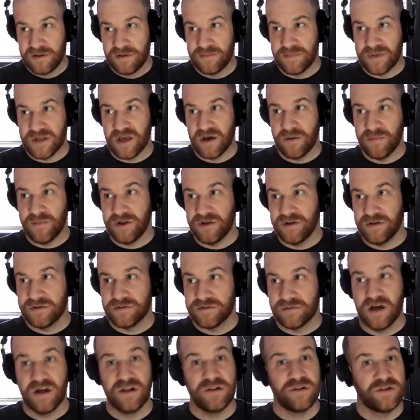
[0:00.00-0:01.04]
becoming
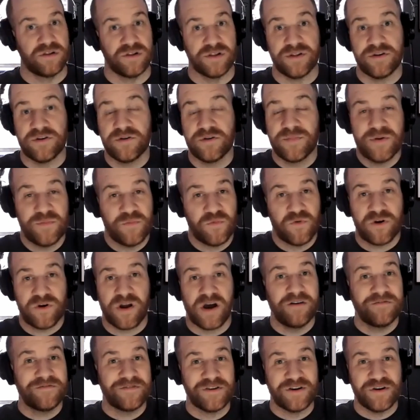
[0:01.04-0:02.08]
a little bit more
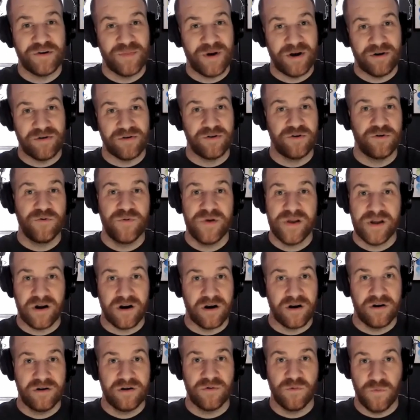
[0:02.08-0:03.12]
confident about who we
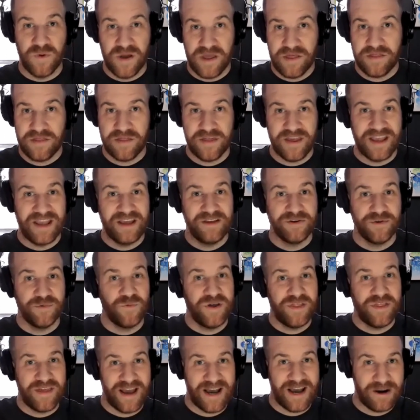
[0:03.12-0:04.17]
are with and
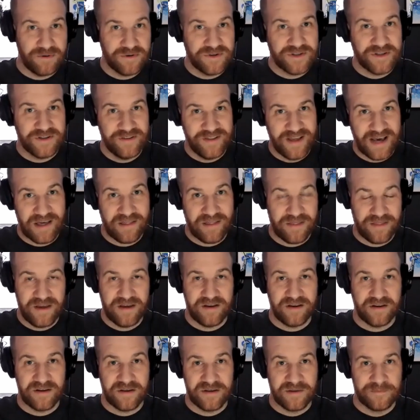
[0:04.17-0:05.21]
without that
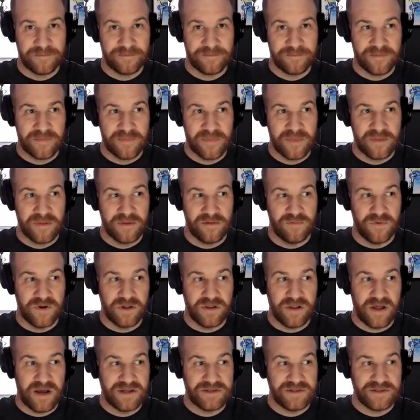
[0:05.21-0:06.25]
thing.
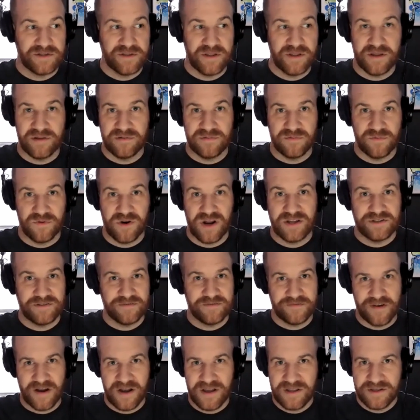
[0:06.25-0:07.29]
Realizing that we're not
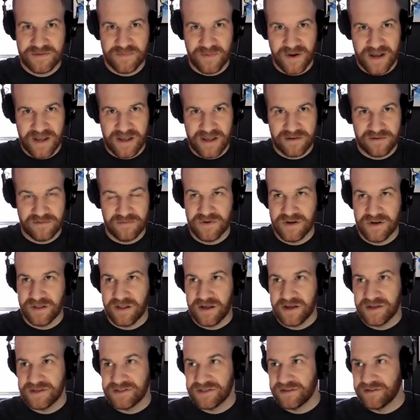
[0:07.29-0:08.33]
defined by it.
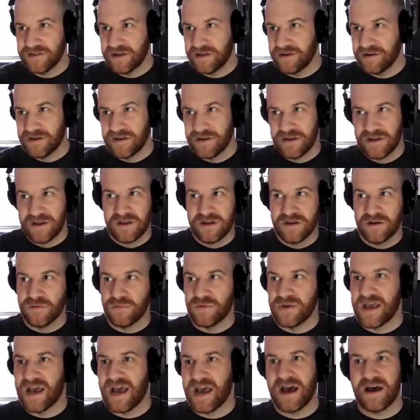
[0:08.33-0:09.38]
Realizing that
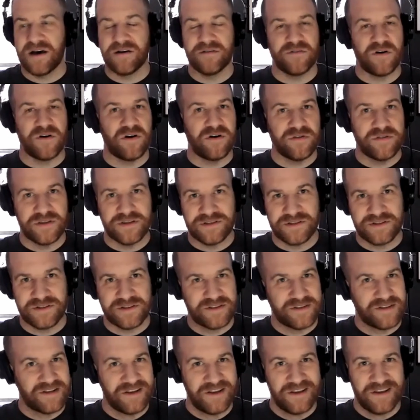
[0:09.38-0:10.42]
we have all
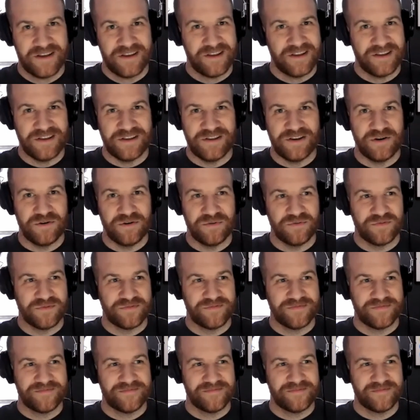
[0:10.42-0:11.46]
this, you know,
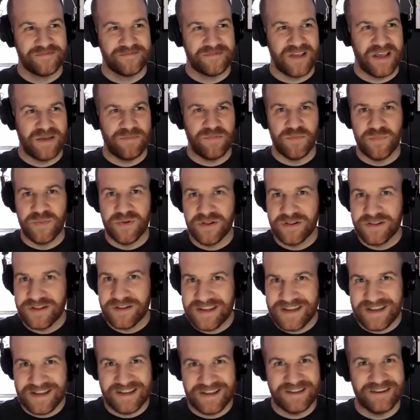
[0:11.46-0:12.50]

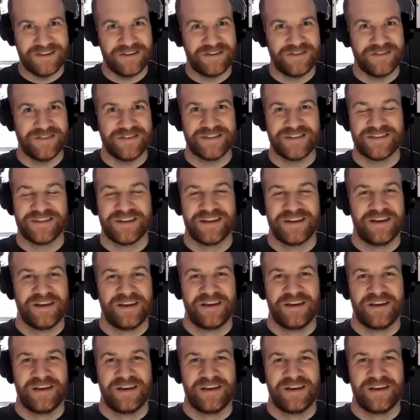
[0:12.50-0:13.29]
capability and all this,